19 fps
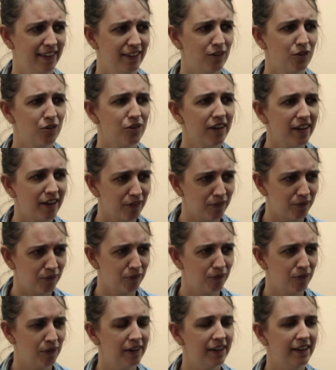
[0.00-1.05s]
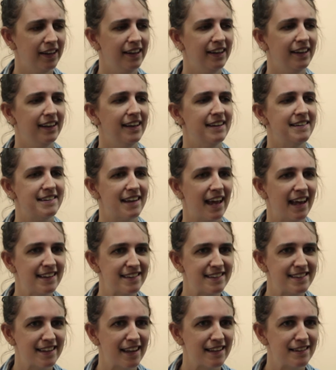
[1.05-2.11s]
there's like a really
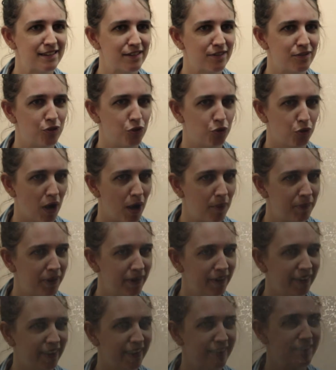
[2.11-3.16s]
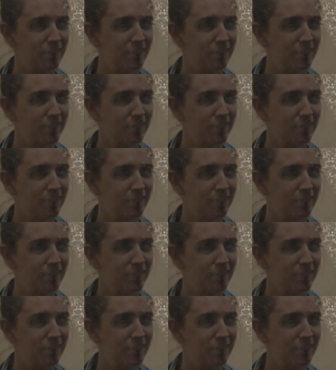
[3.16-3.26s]
intense sense of drama, like